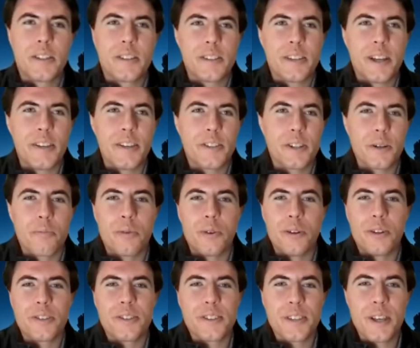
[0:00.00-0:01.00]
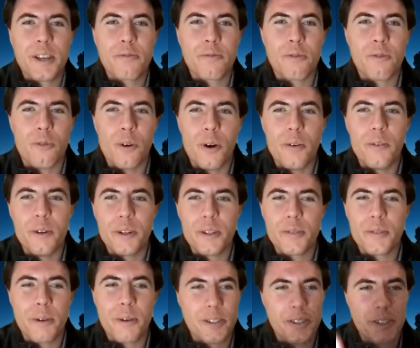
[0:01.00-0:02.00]
like a pretty successful formula,
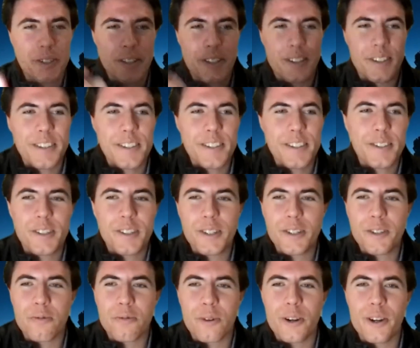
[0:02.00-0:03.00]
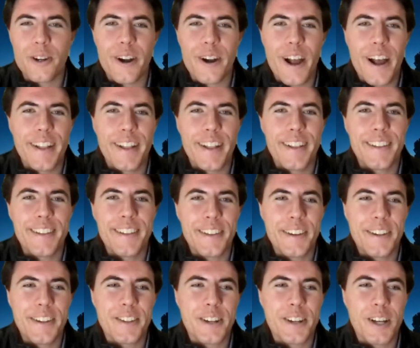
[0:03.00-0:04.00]
especially seeing as where you're at
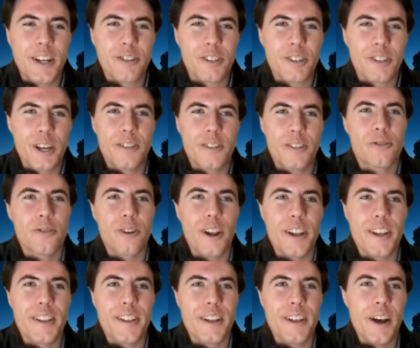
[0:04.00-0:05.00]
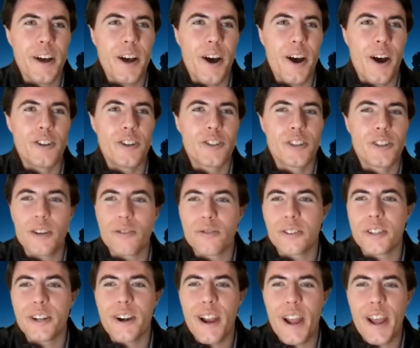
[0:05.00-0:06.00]
today. So that's great. RJ, we
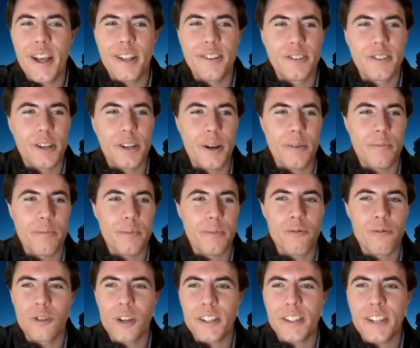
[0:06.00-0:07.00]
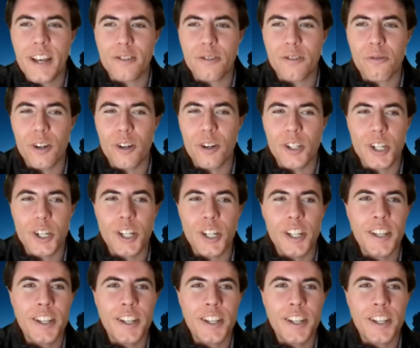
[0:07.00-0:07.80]
see your hands up. Would you like to ask a question?